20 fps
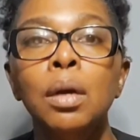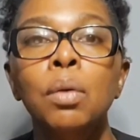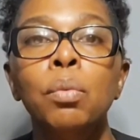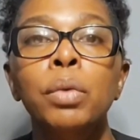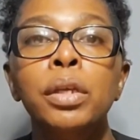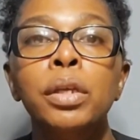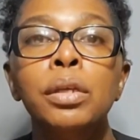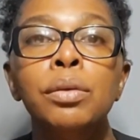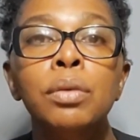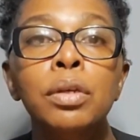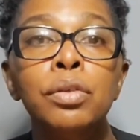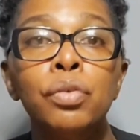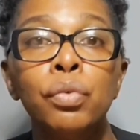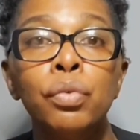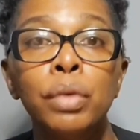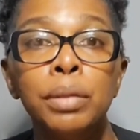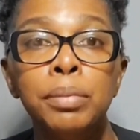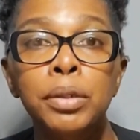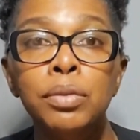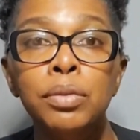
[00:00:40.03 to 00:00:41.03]
When you
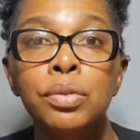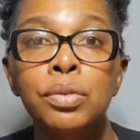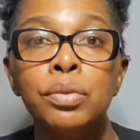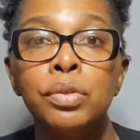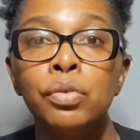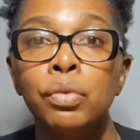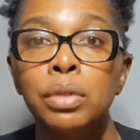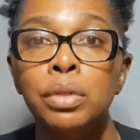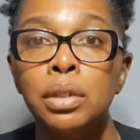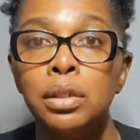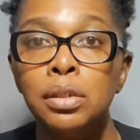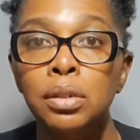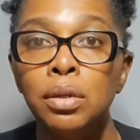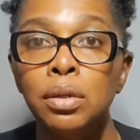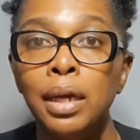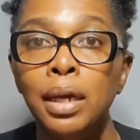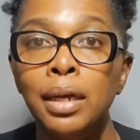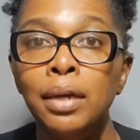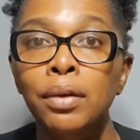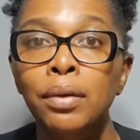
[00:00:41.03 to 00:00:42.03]
contribute to a
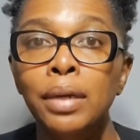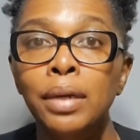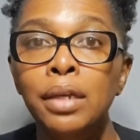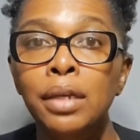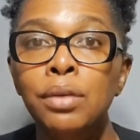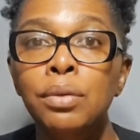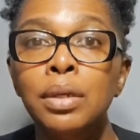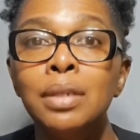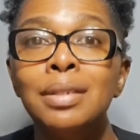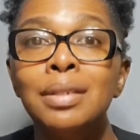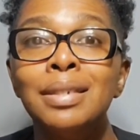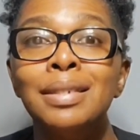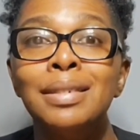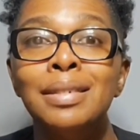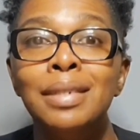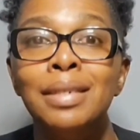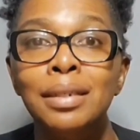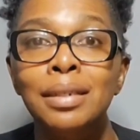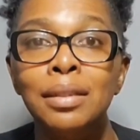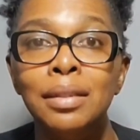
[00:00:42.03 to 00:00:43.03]
traditional IRA, you can
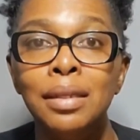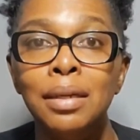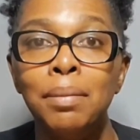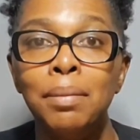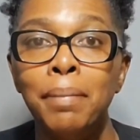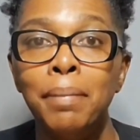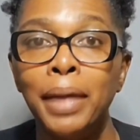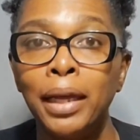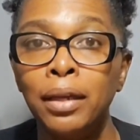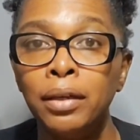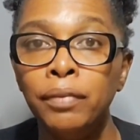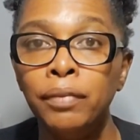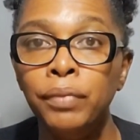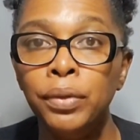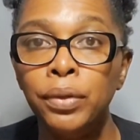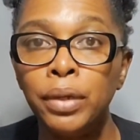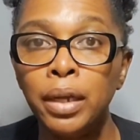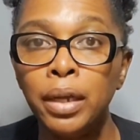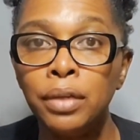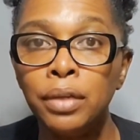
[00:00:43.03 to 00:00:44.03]
deduct the amount of
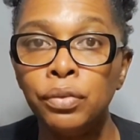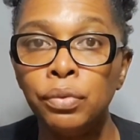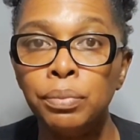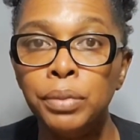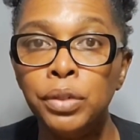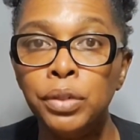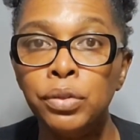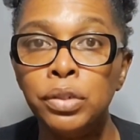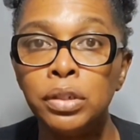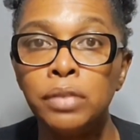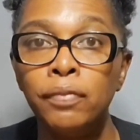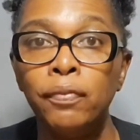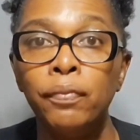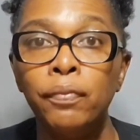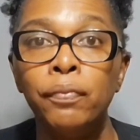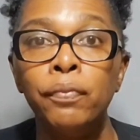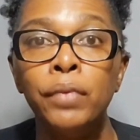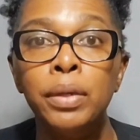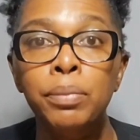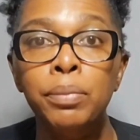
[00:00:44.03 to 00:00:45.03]
your contribution
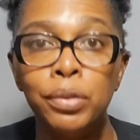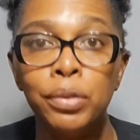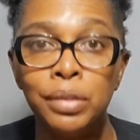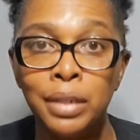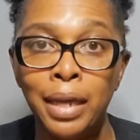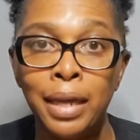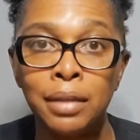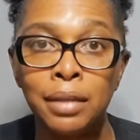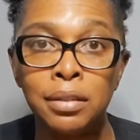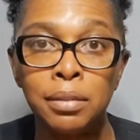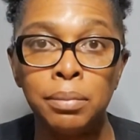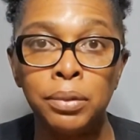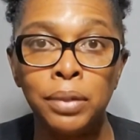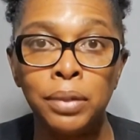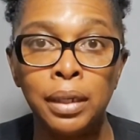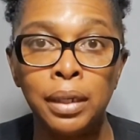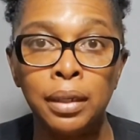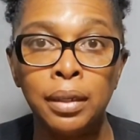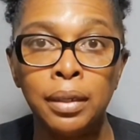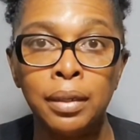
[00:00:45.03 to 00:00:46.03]
from your taxable
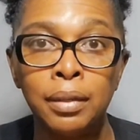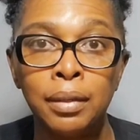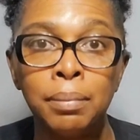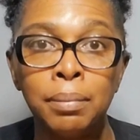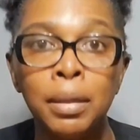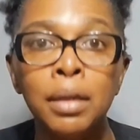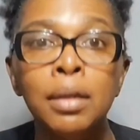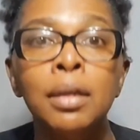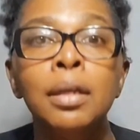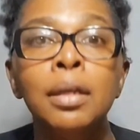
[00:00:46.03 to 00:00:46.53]
income.